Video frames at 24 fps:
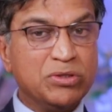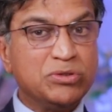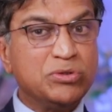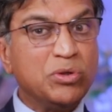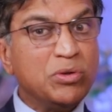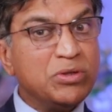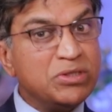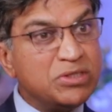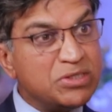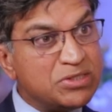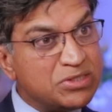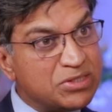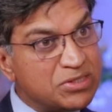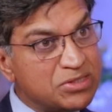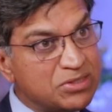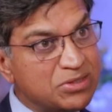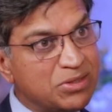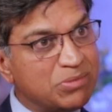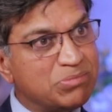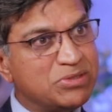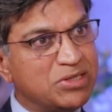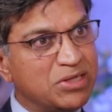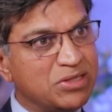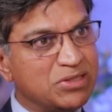So if the
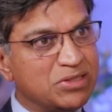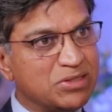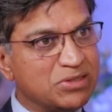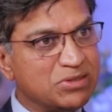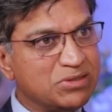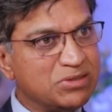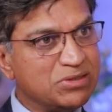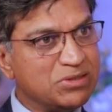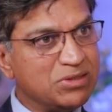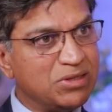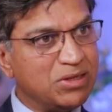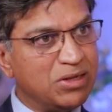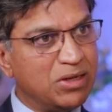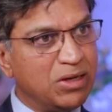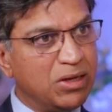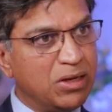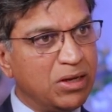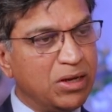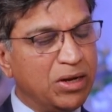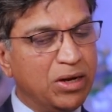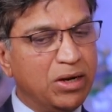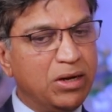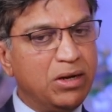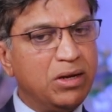system changes,
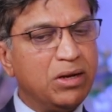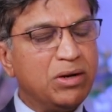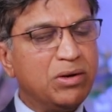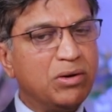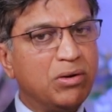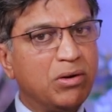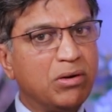Indian